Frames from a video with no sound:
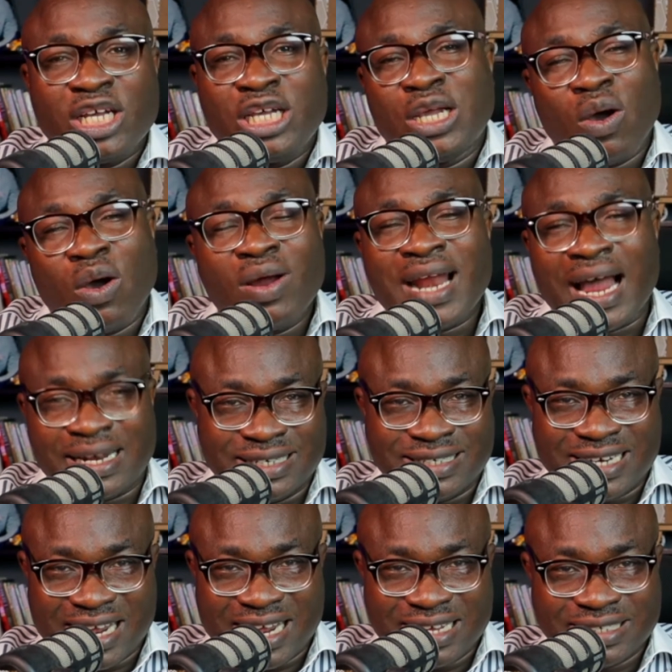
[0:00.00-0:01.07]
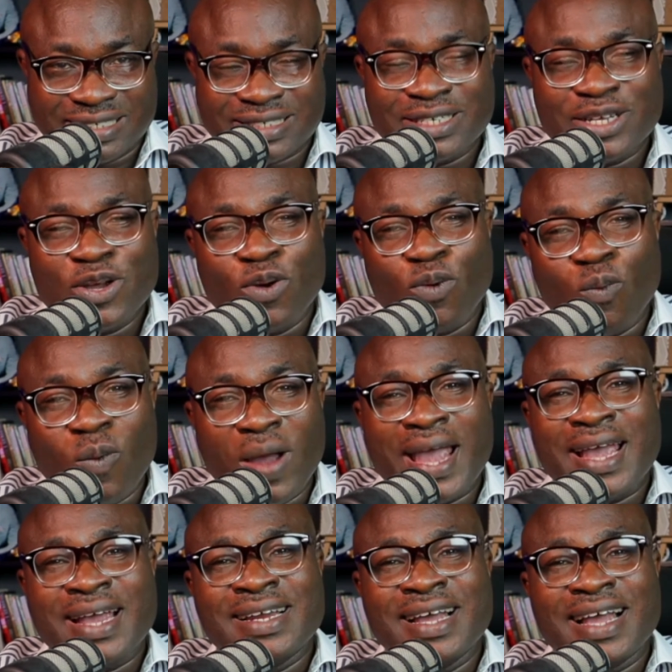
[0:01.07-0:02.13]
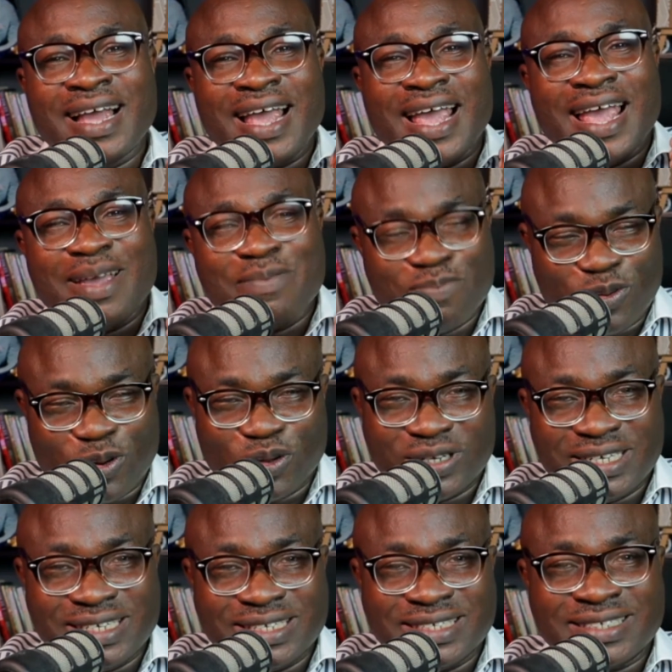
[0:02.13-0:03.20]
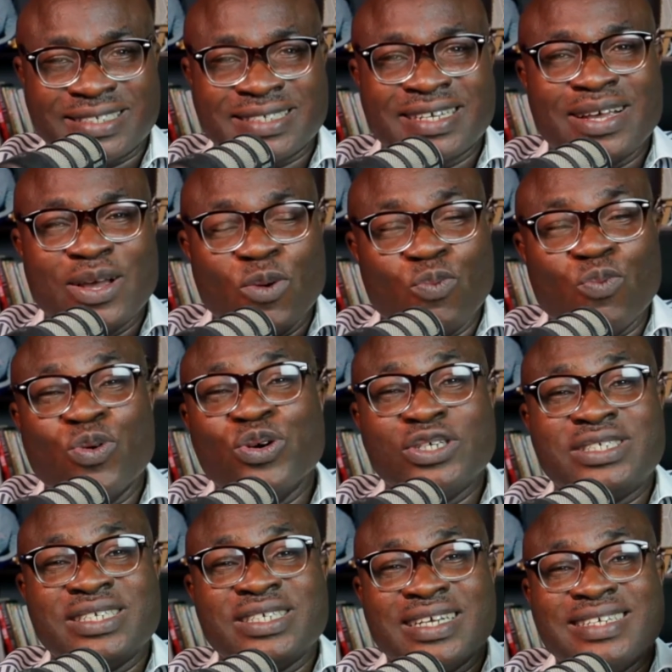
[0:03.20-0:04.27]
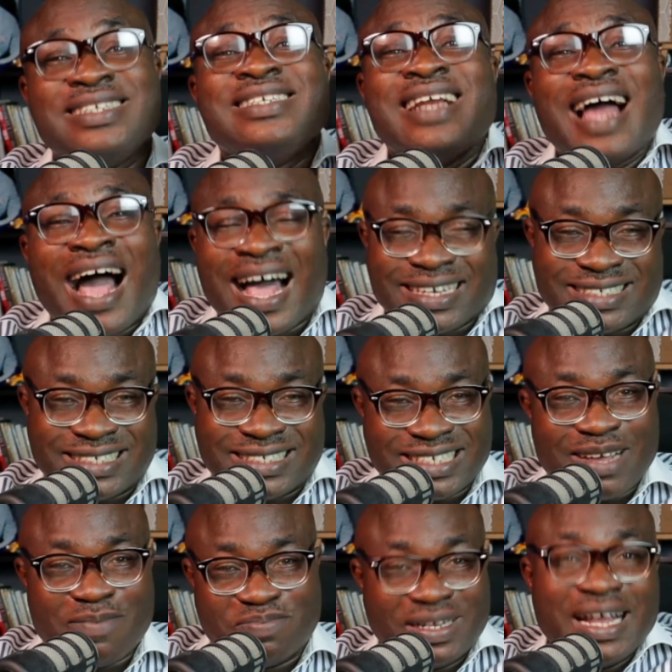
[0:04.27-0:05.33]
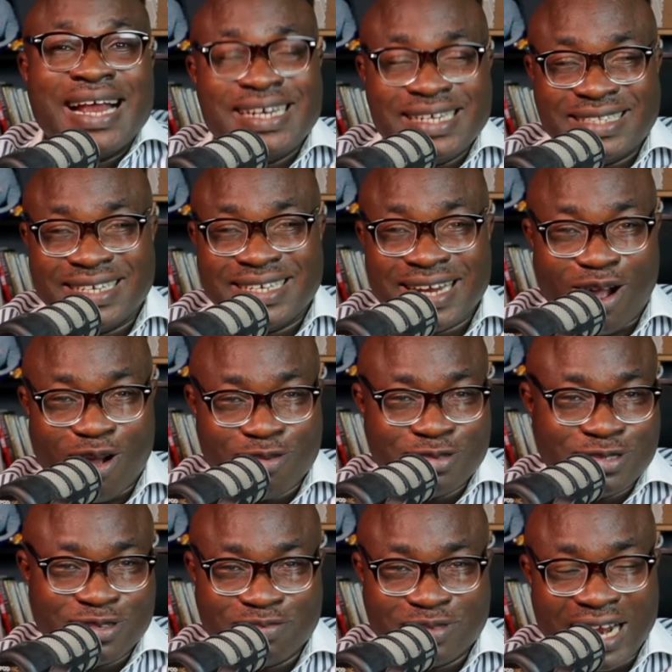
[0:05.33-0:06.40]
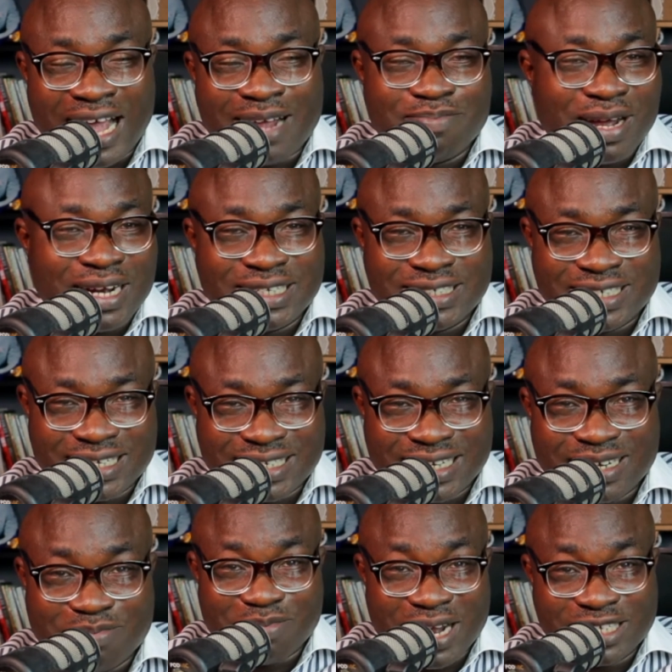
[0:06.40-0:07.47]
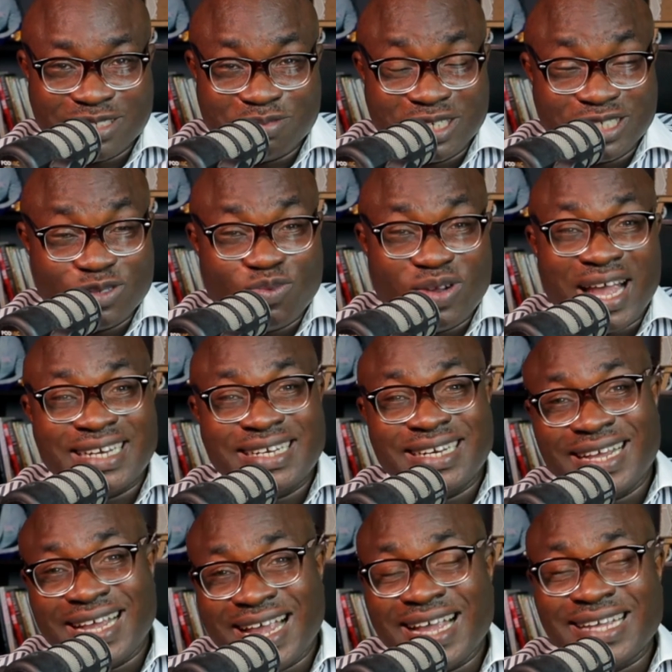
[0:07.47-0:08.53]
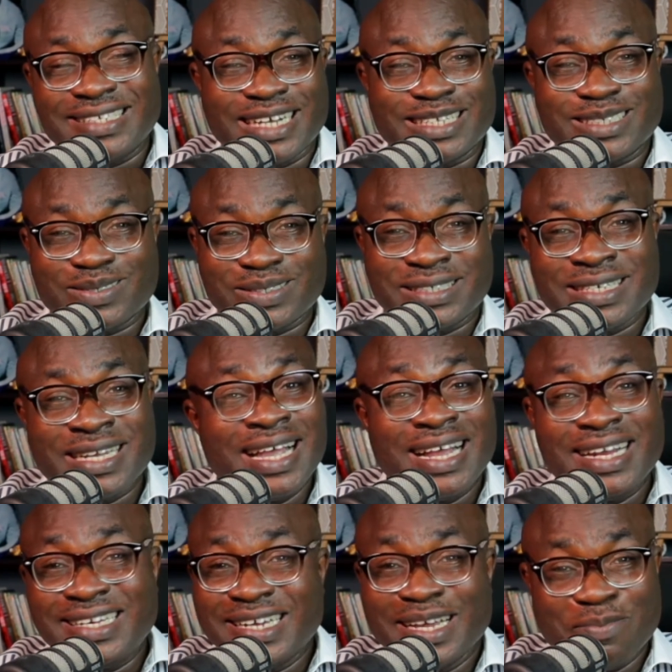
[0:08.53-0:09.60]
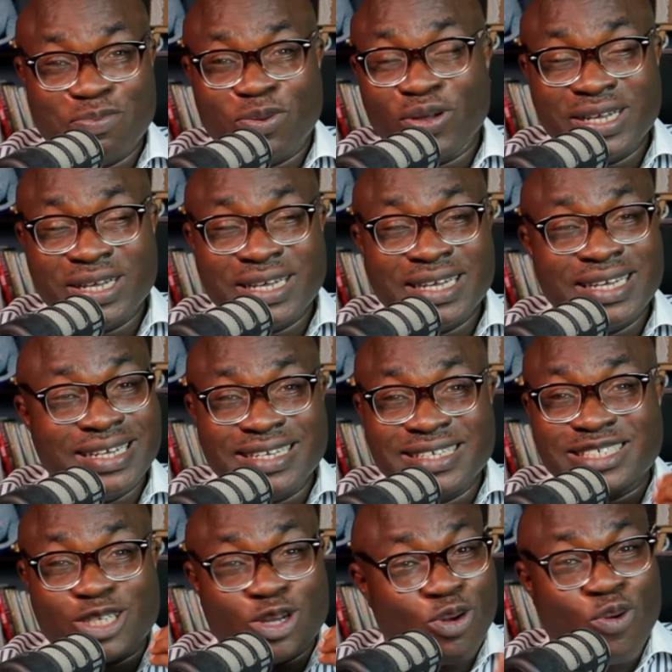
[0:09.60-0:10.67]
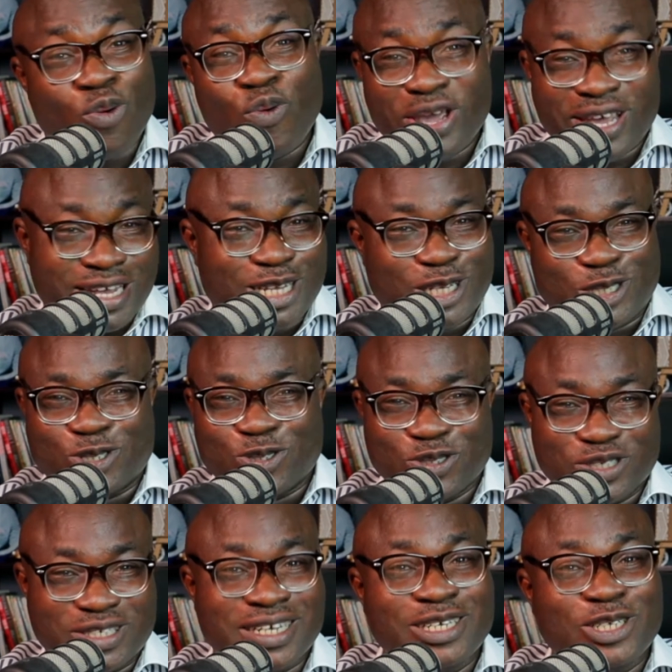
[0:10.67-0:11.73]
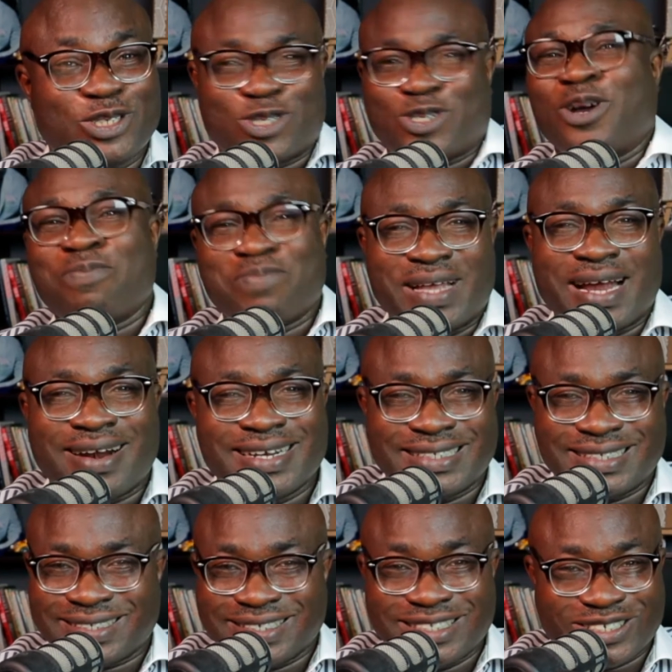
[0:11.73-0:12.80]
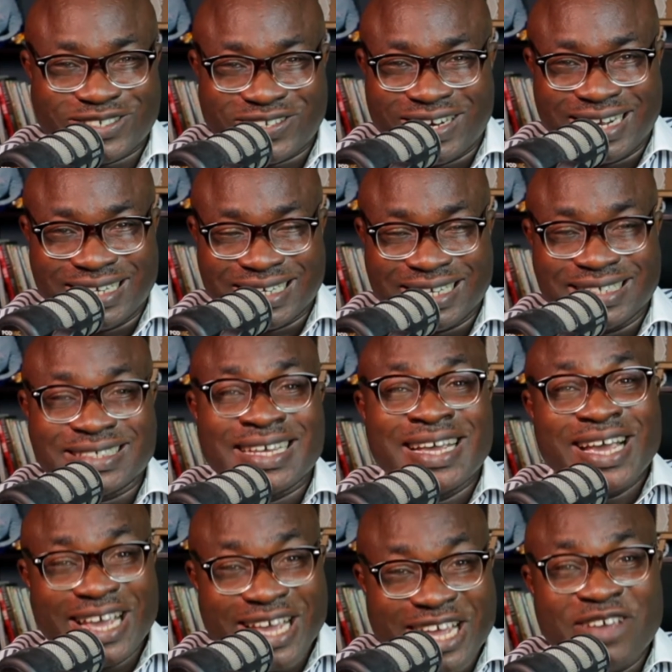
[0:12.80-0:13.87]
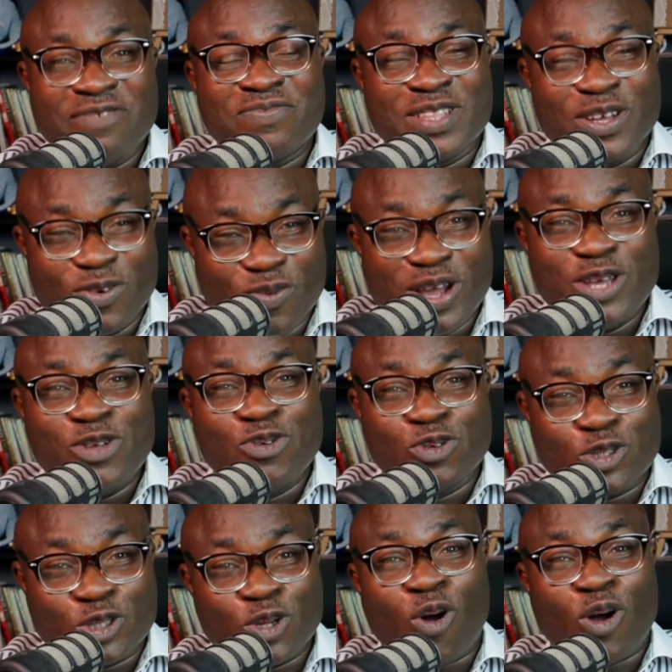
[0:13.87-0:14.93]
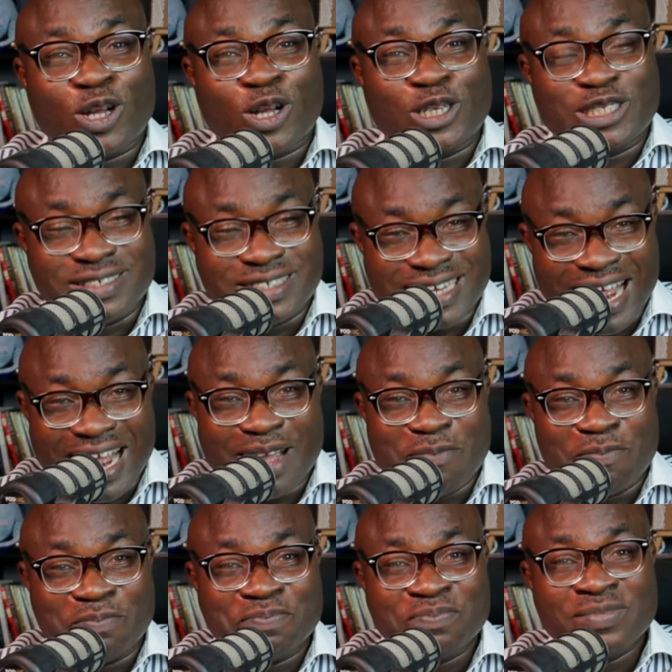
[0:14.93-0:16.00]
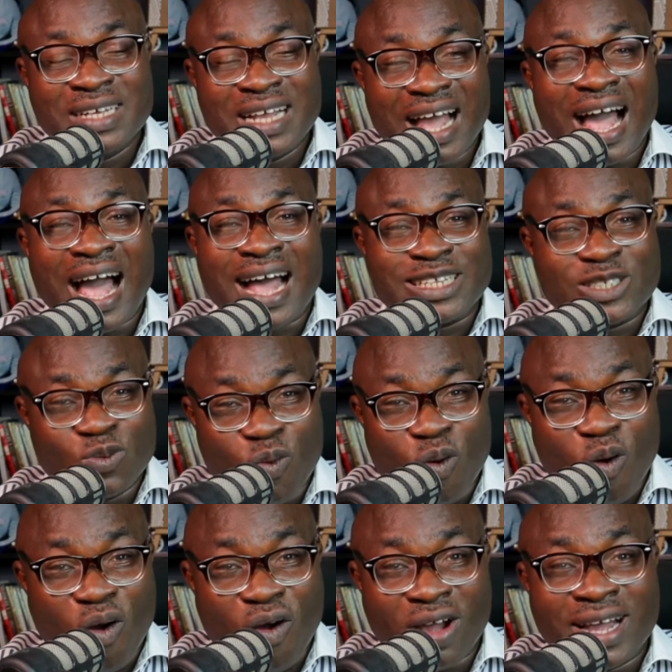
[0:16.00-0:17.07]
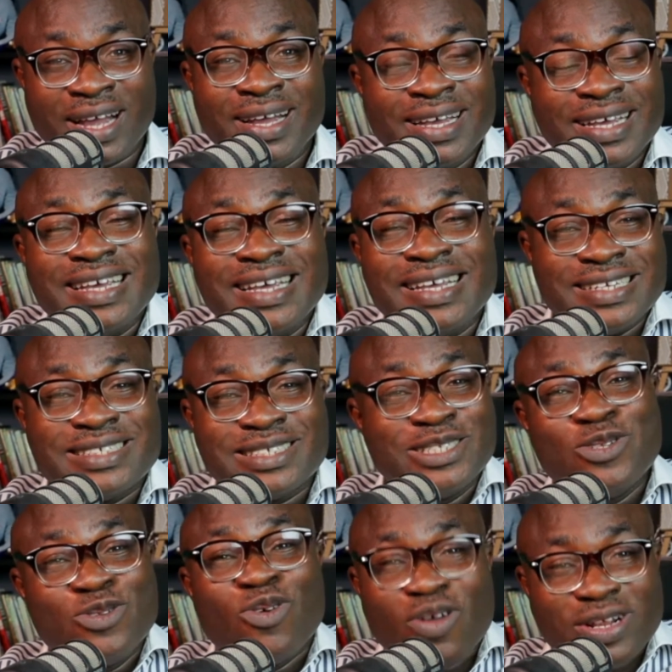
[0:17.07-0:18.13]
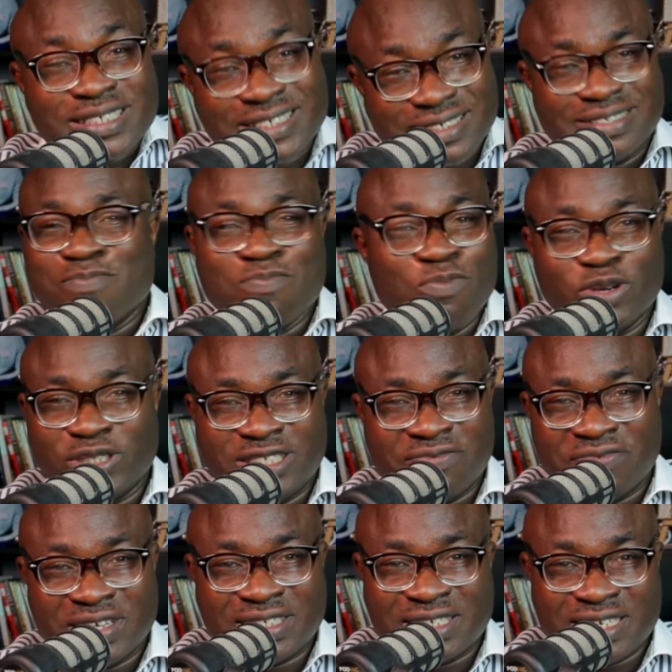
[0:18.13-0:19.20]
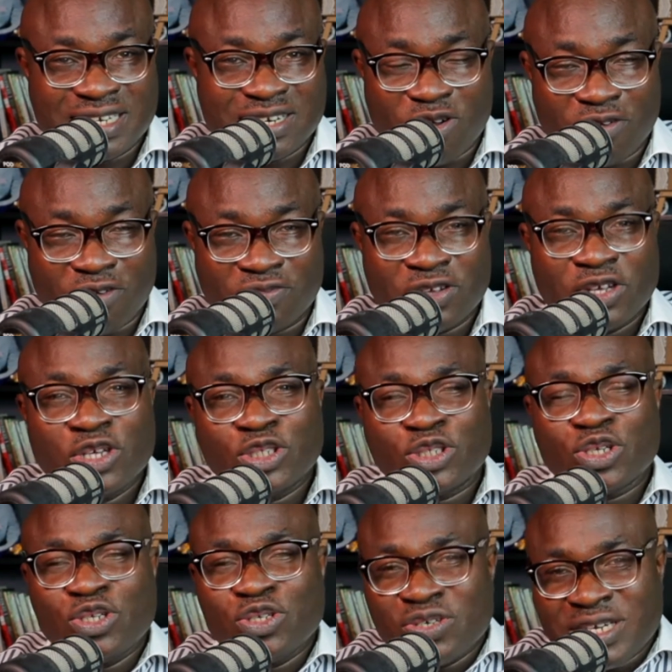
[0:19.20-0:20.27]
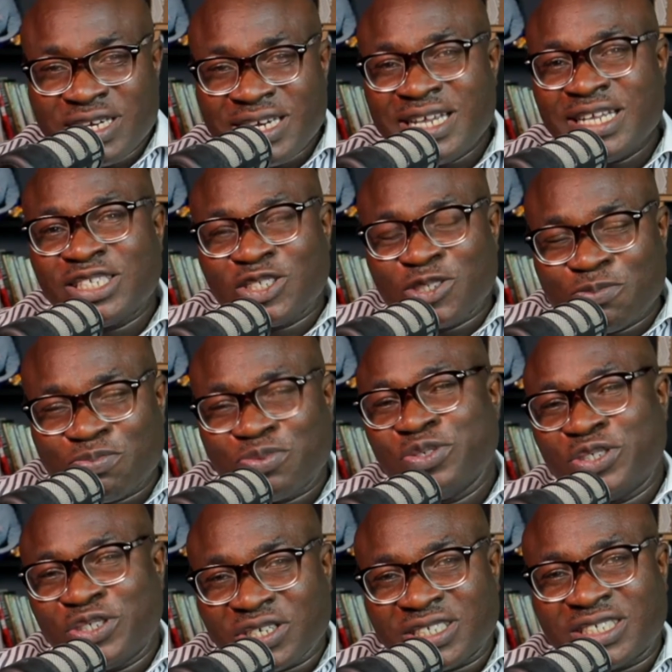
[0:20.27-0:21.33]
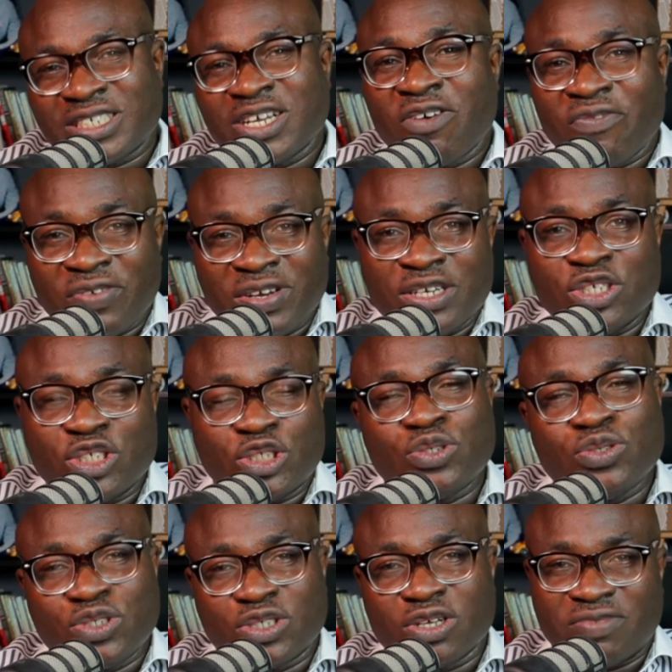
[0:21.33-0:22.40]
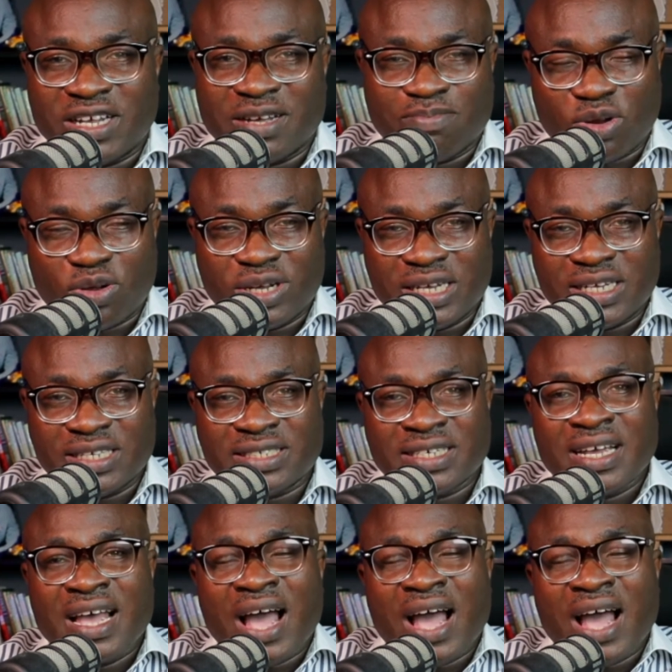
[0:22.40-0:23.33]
Gone are the days when employees would accept anything that comes from the line managers and the management. We are in the age at which the employee is quick to drop their resignation letters if the way you talk to them at work is not motivating enough. So you need to put yourself in the shoes of the employees.